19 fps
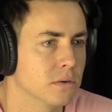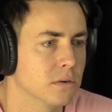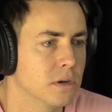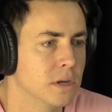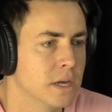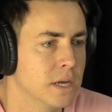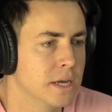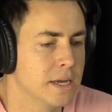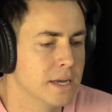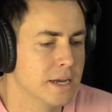So,
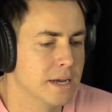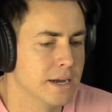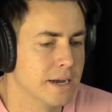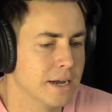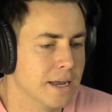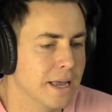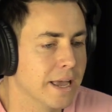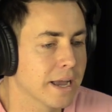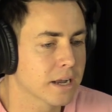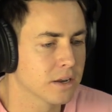yeah.
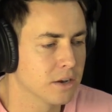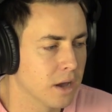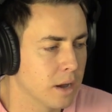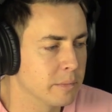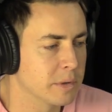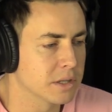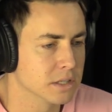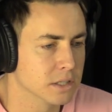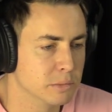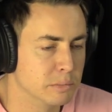uh,
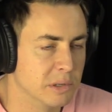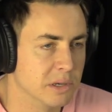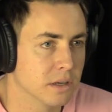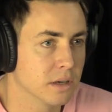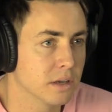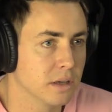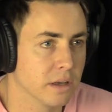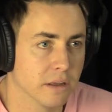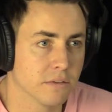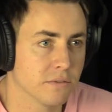economically
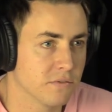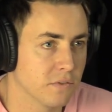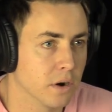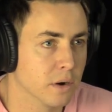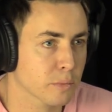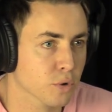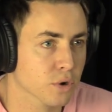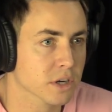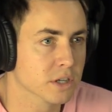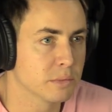speaking, yeah, it's
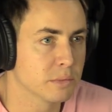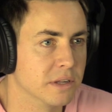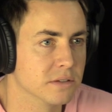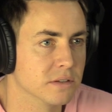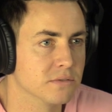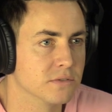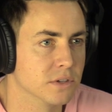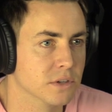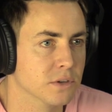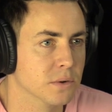far
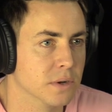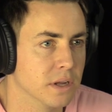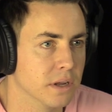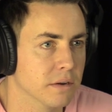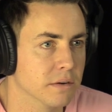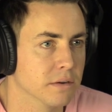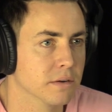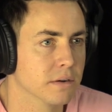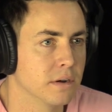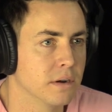expensive to do it
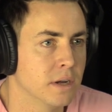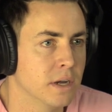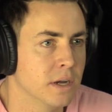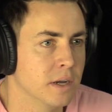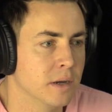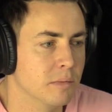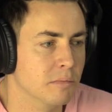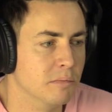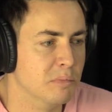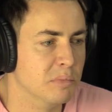here,
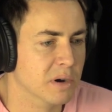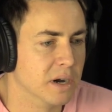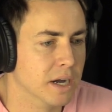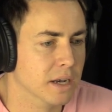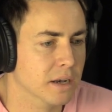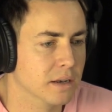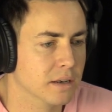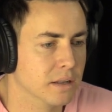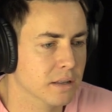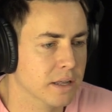
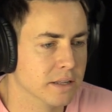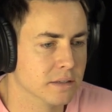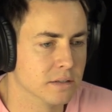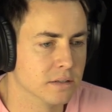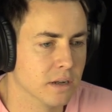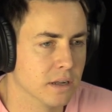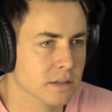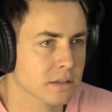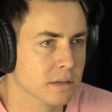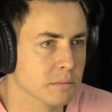but that's
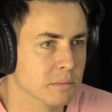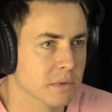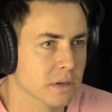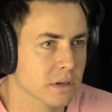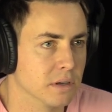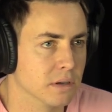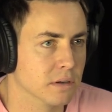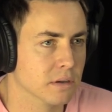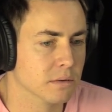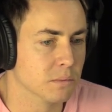not
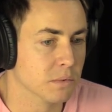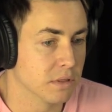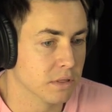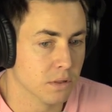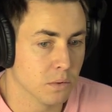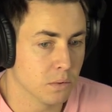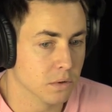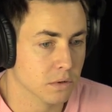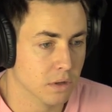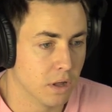something with
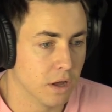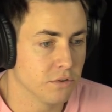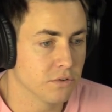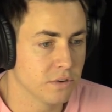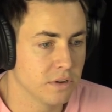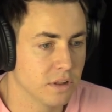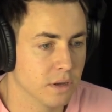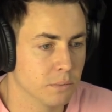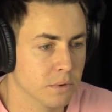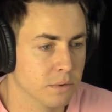local
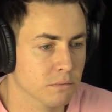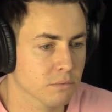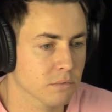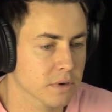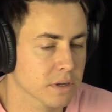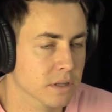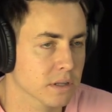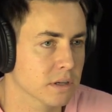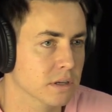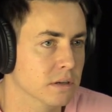laundry that we
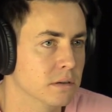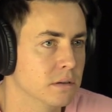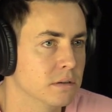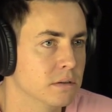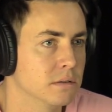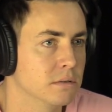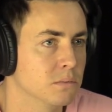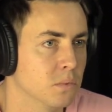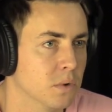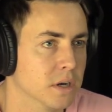really
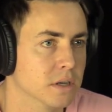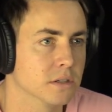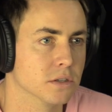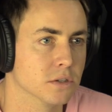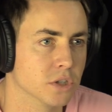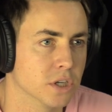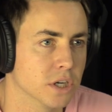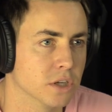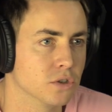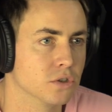want to
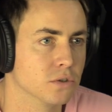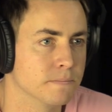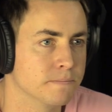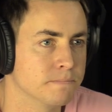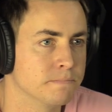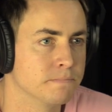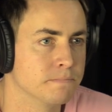change.